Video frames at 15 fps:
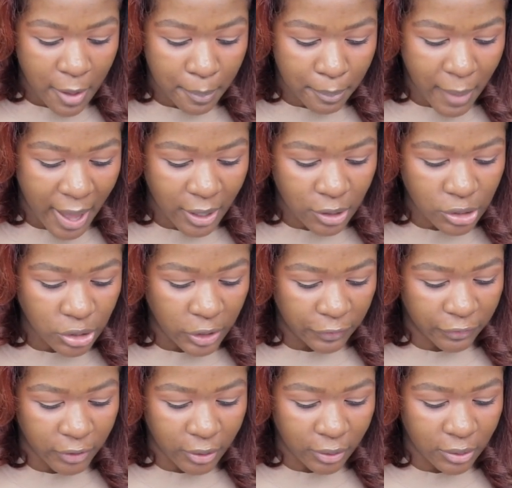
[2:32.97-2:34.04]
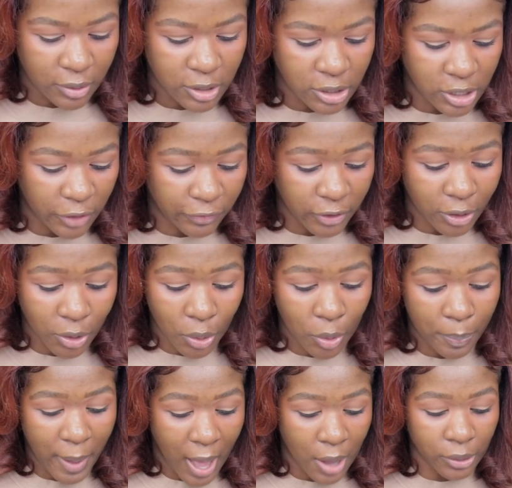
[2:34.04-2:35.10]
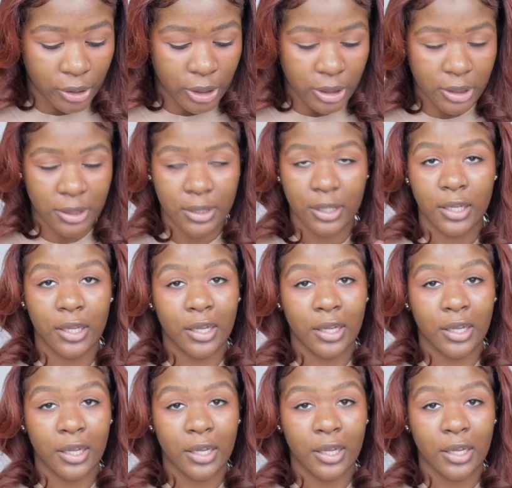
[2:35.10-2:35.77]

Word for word: microsurgical powders.